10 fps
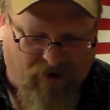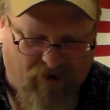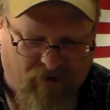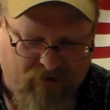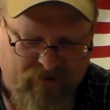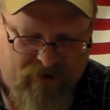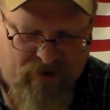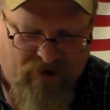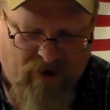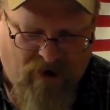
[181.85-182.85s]
Colonel.
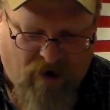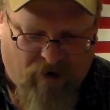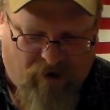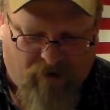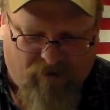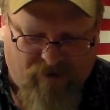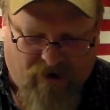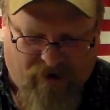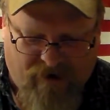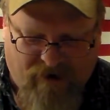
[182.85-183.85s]
Our
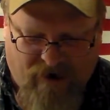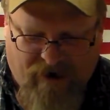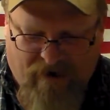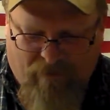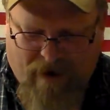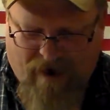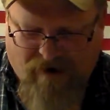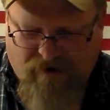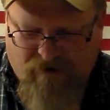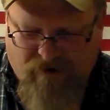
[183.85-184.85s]
colonels are Kentucky
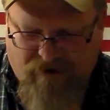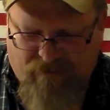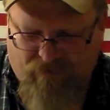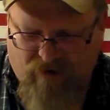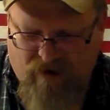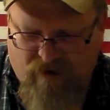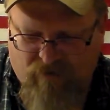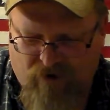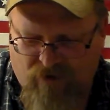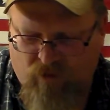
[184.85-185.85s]
ambassadors
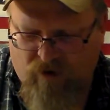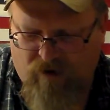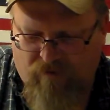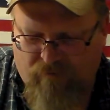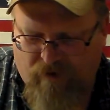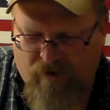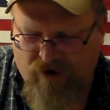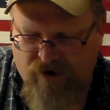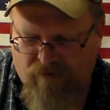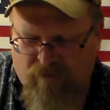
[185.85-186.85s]
of goodwill,
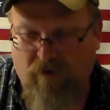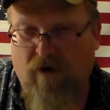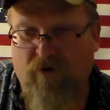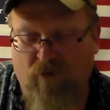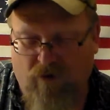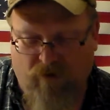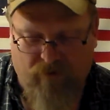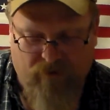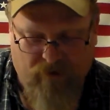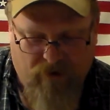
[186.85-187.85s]
fellowship around the
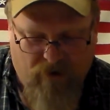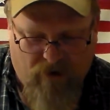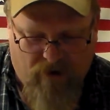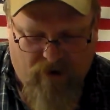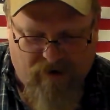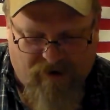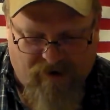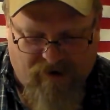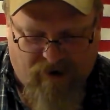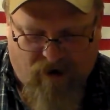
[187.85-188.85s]
world. It
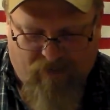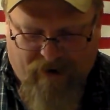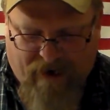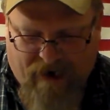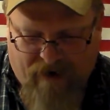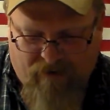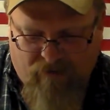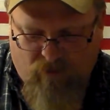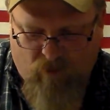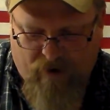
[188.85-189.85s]
says it all began
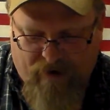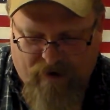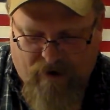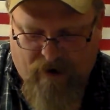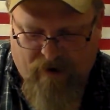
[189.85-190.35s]
when